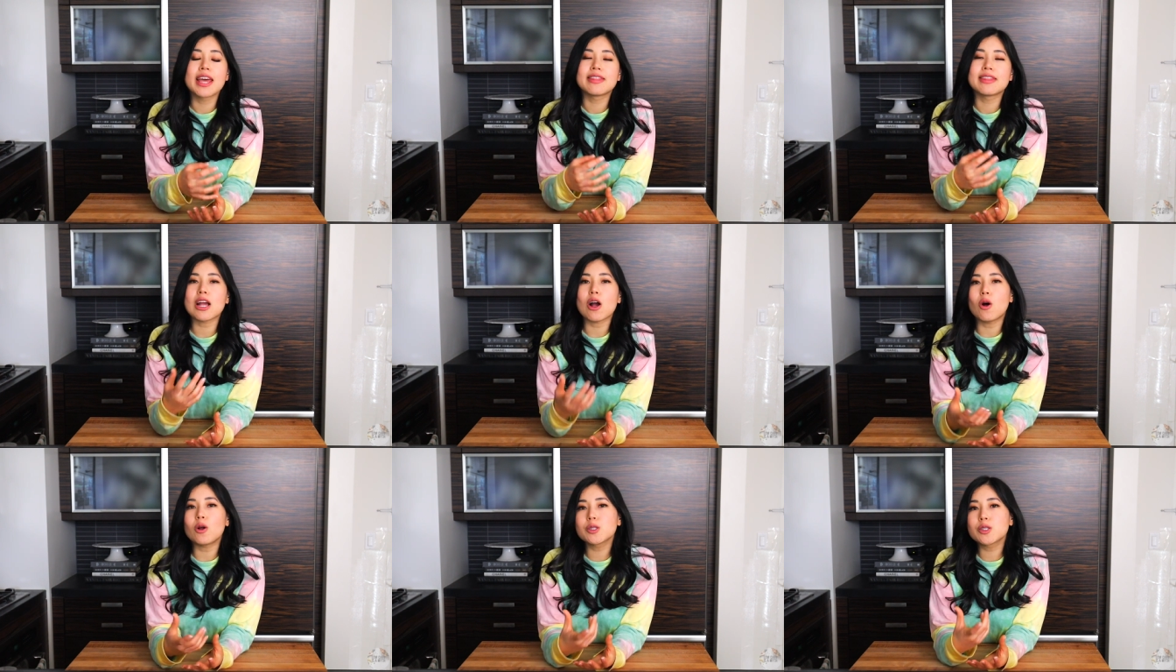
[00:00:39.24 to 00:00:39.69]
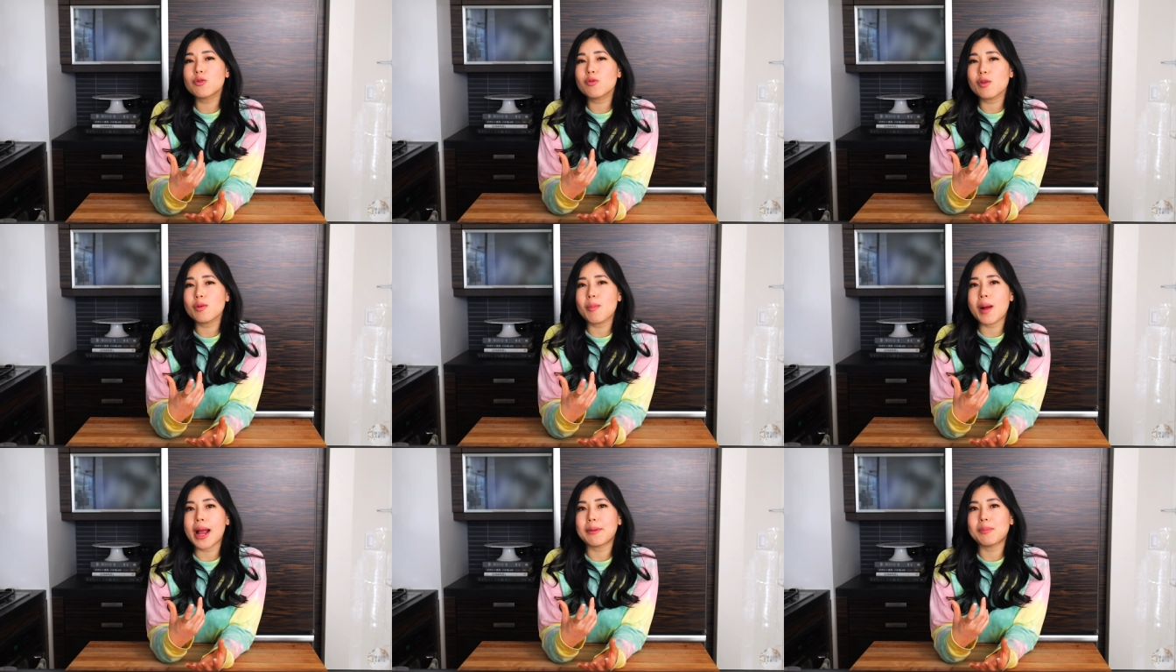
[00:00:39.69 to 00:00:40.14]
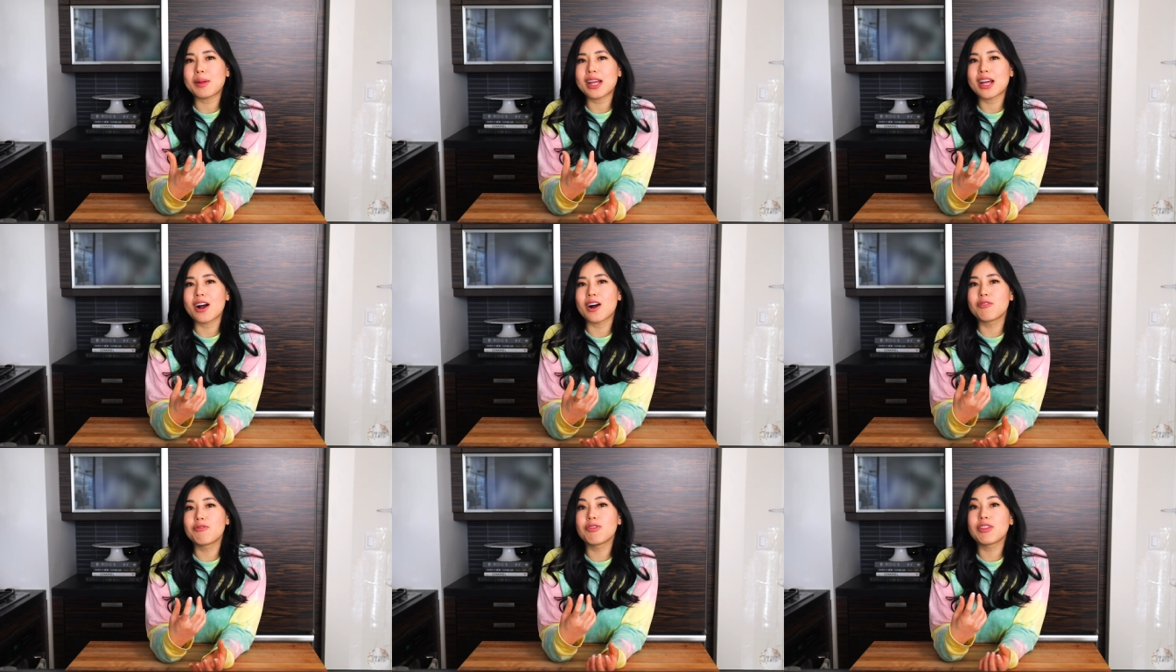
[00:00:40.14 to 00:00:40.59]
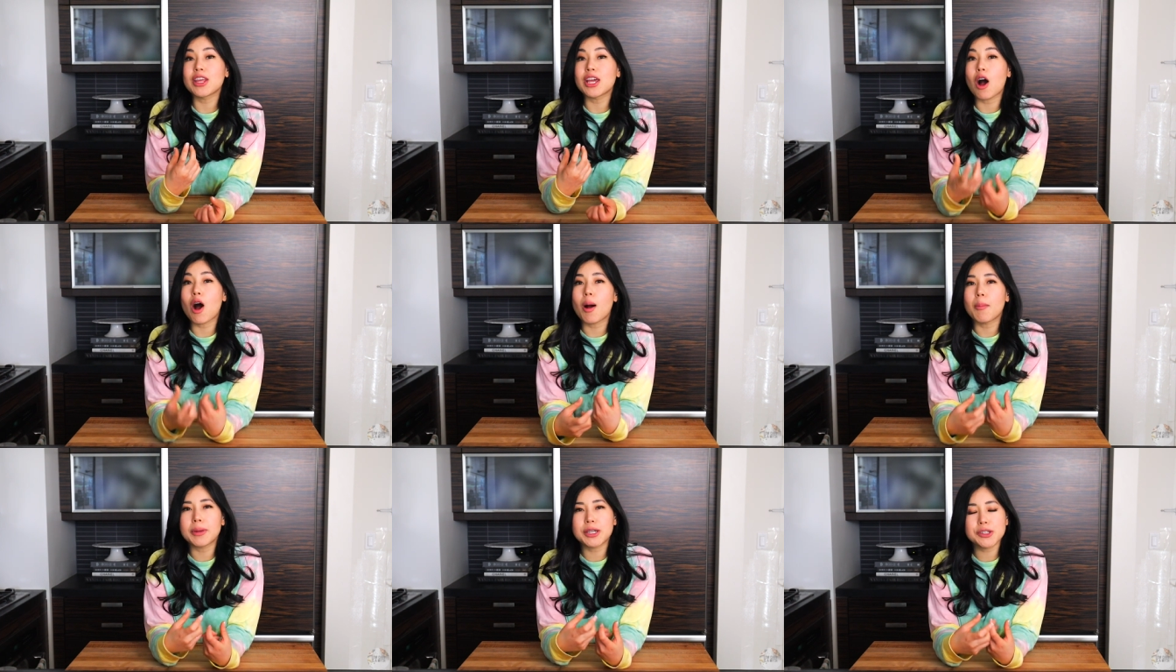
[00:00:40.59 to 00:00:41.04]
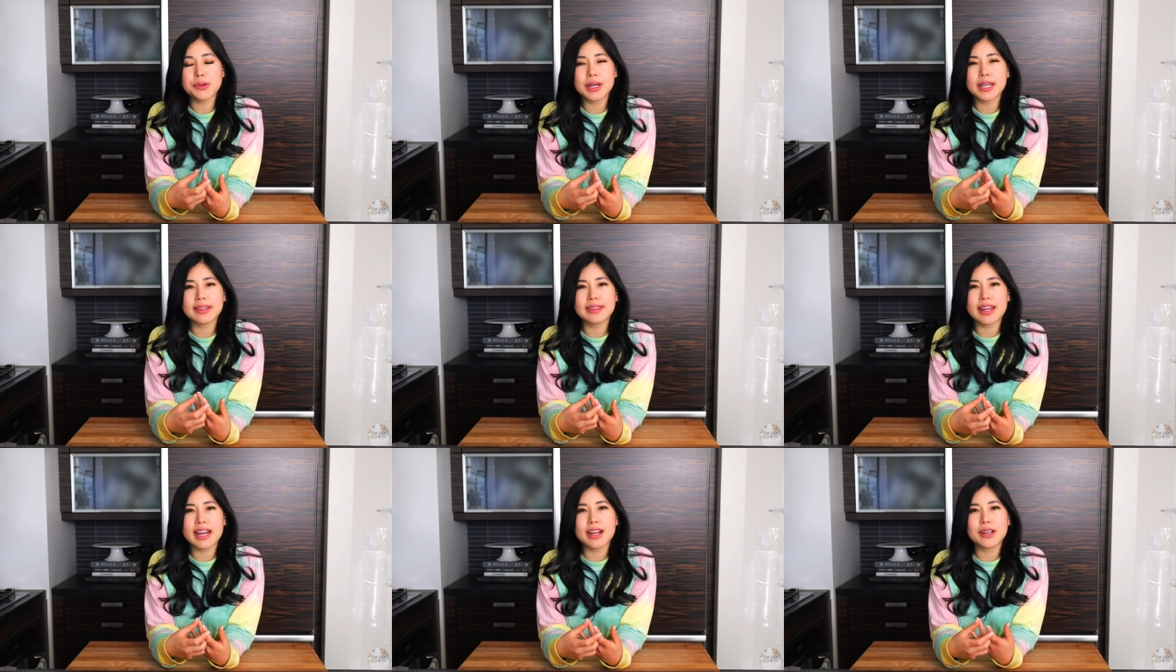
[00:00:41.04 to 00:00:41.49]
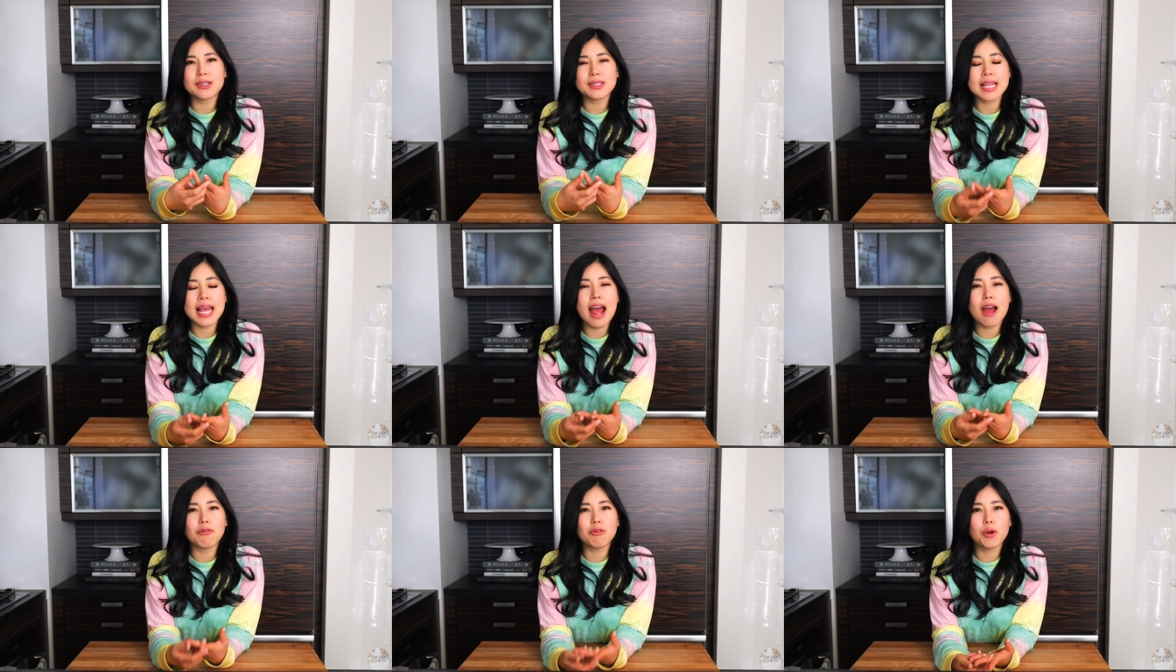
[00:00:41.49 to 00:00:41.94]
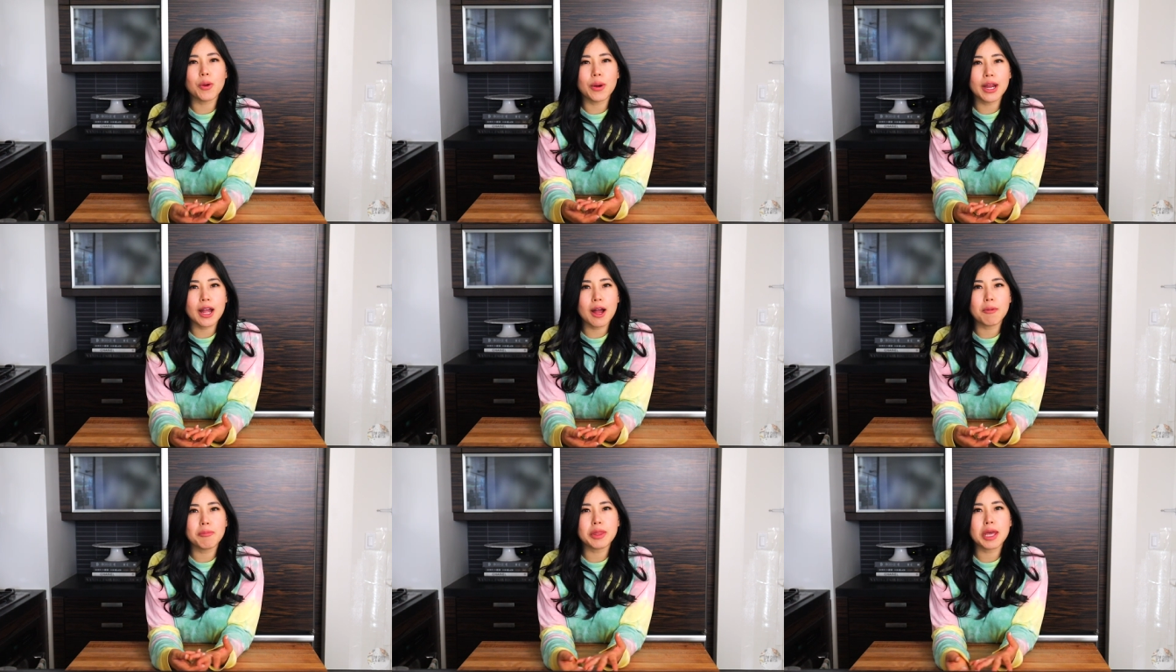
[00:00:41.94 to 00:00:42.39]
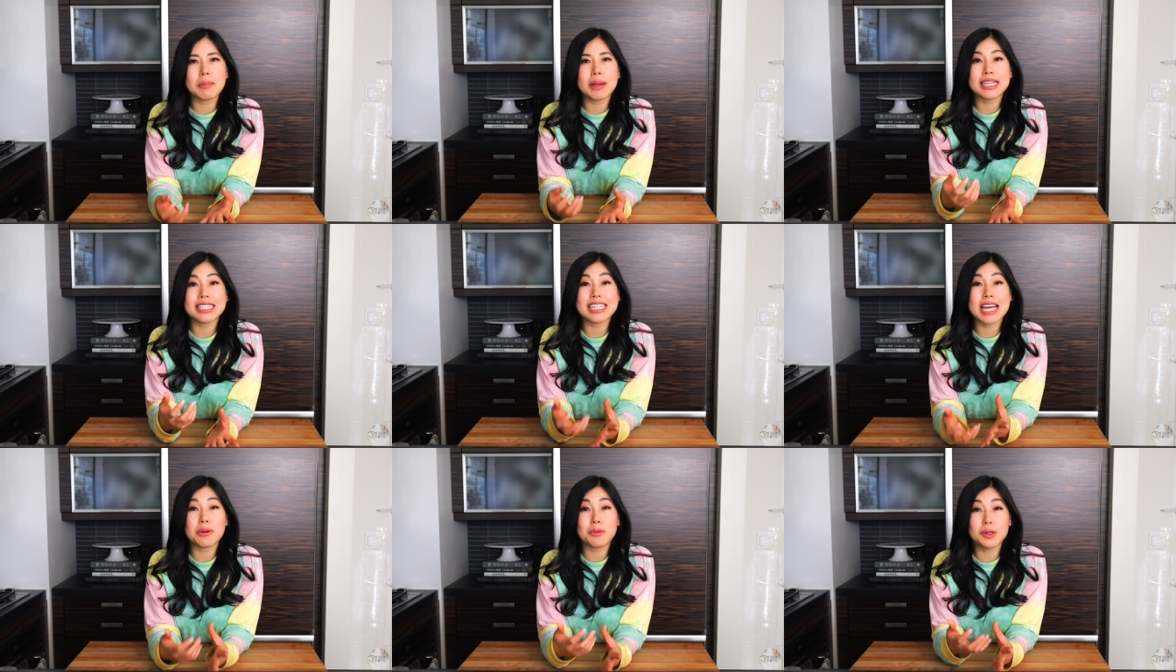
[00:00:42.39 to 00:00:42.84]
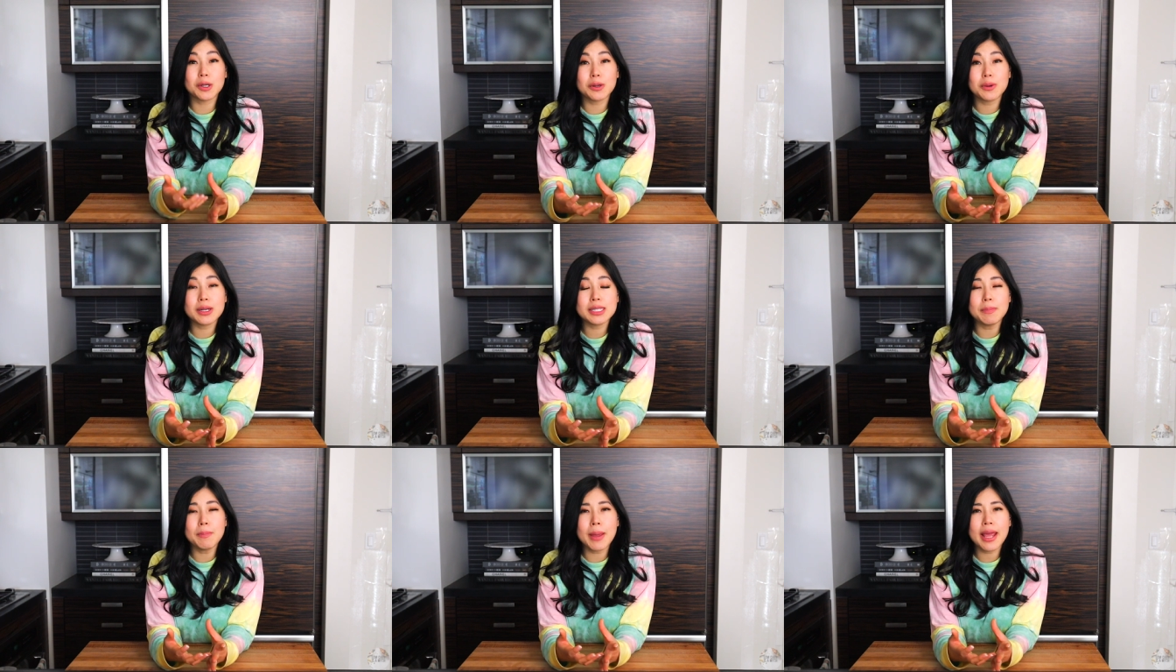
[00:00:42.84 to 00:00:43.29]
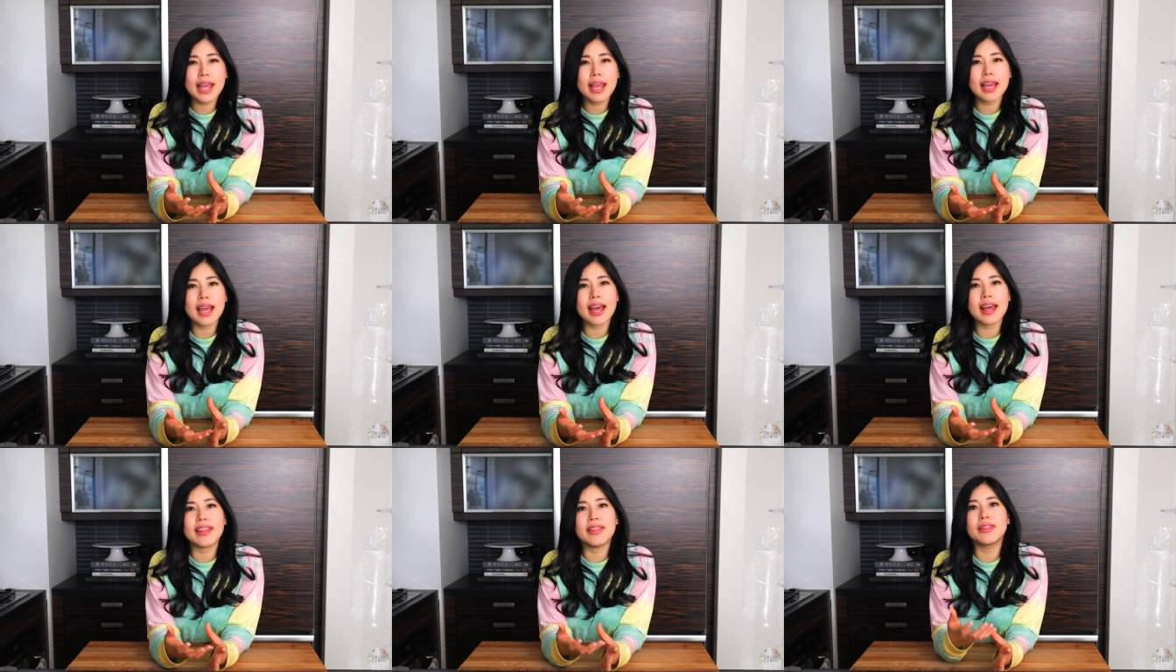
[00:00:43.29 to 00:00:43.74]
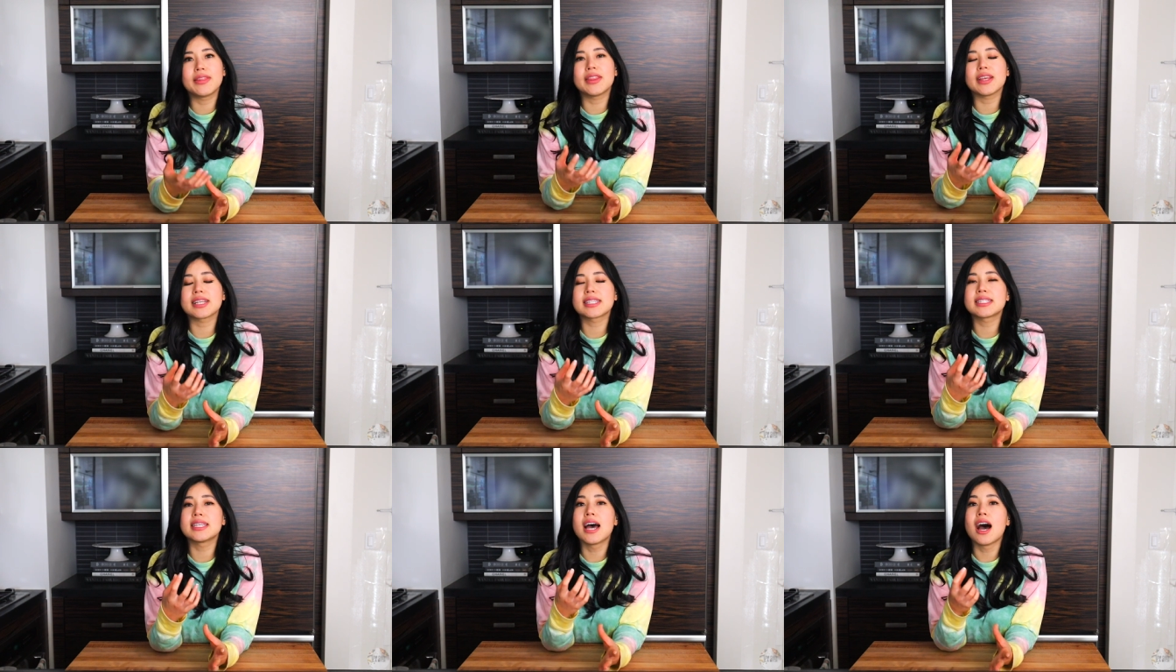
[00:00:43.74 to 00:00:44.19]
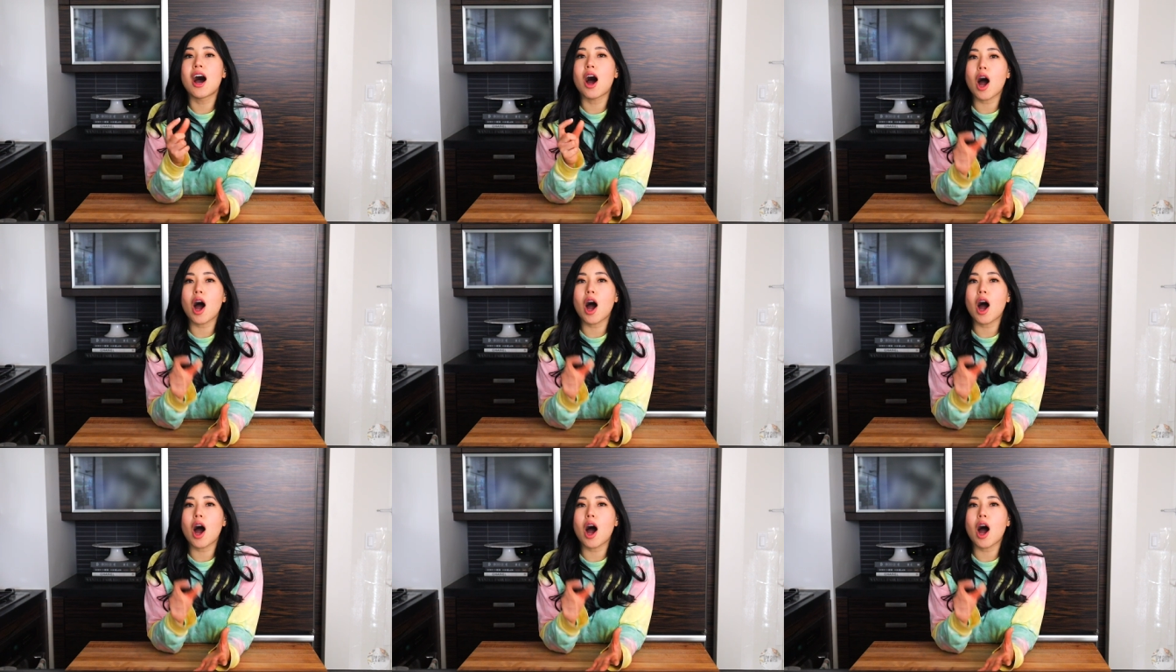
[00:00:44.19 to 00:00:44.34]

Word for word: They also remind me of the almond drink that I used to have growing up that my dad would always make and this